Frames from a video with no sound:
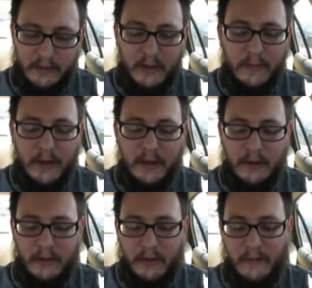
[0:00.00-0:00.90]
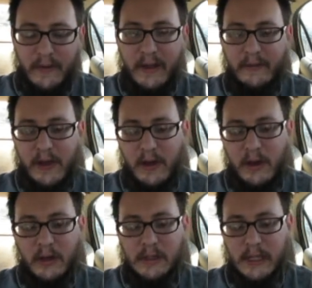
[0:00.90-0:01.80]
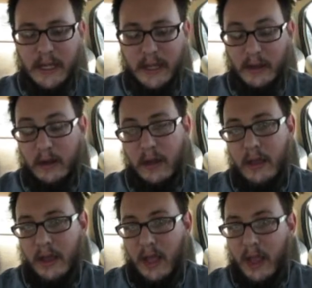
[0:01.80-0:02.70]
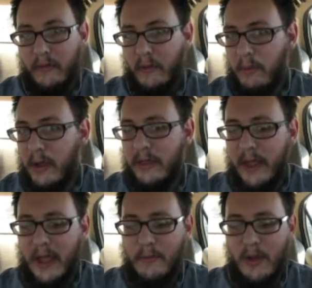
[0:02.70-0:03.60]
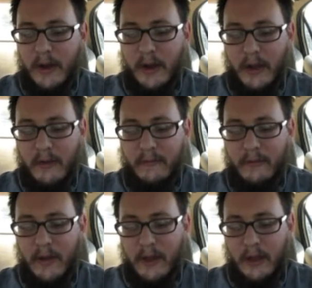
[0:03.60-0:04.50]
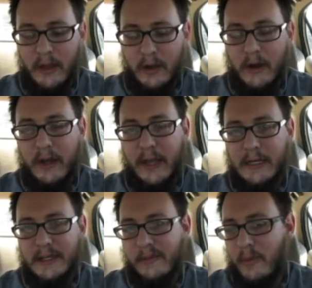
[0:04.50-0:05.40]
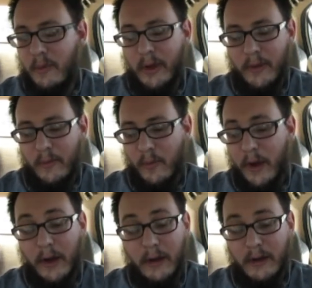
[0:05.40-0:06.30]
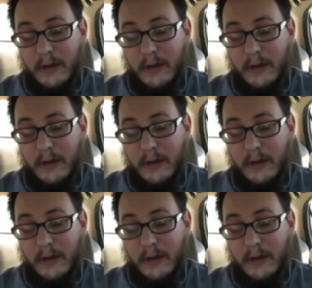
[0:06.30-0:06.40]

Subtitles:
limited to 35 cards, and if you play the game long enough, you're gonna get to the point where,